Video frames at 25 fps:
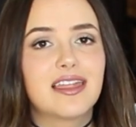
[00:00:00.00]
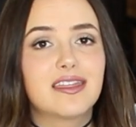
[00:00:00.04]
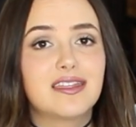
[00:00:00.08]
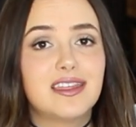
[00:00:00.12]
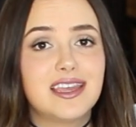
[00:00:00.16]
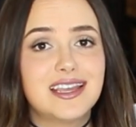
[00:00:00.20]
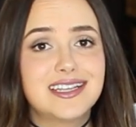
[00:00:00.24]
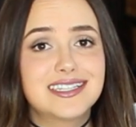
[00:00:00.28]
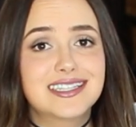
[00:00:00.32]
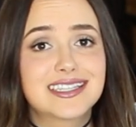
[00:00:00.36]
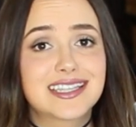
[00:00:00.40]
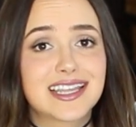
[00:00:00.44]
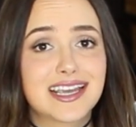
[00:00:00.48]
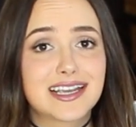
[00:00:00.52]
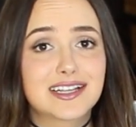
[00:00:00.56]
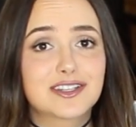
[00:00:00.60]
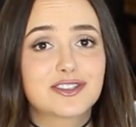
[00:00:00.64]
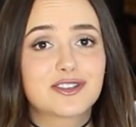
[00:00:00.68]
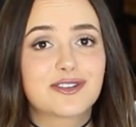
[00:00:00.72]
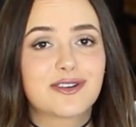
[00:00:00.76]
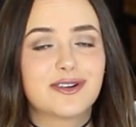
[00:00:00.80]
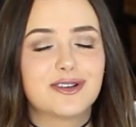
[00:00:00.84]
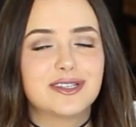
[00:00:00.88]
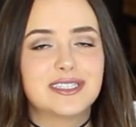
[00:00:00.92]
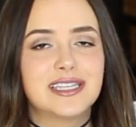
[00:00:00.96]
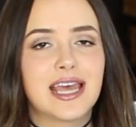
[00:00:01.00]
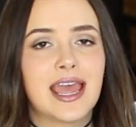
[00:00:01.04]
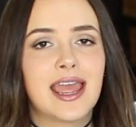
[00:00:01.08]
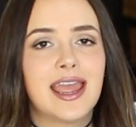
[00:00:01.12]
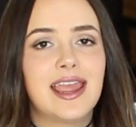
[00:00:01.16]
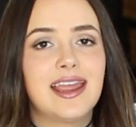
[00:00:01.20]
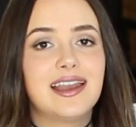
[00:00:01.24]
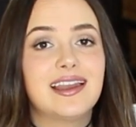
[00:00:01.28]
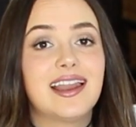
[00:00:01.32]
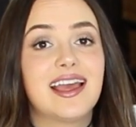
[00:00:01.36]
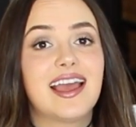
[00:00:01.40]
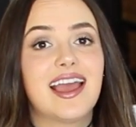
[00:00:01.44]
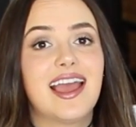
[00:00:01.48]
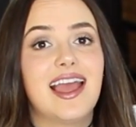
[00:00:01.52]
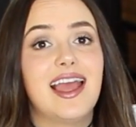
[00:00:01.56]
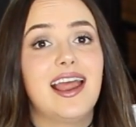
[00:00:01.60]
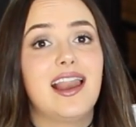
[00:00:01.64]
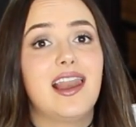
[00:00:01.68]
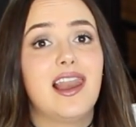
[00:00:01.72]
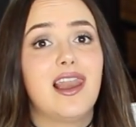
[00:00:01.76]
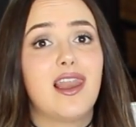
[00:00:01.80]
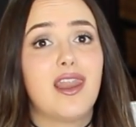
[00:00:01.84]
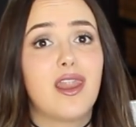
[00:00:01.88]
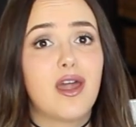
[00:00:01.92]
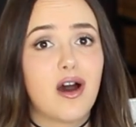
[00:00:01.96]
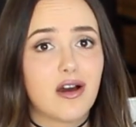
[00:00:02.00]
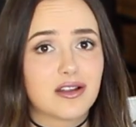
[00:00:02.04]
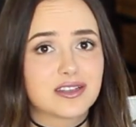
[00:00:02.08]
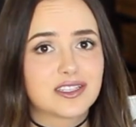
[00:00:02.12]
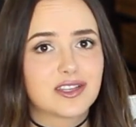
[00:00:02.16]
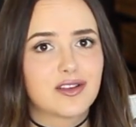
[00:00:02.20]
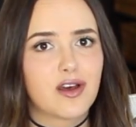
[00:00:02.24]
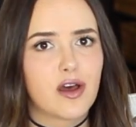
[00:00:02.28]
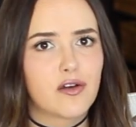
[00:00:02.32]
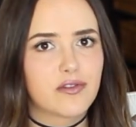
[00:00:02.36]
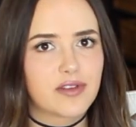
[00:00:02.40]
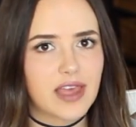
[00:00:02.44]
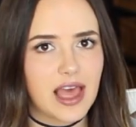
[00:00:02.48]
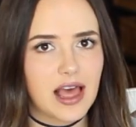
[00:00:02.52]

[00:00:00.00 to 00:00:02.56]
These things contain a lot of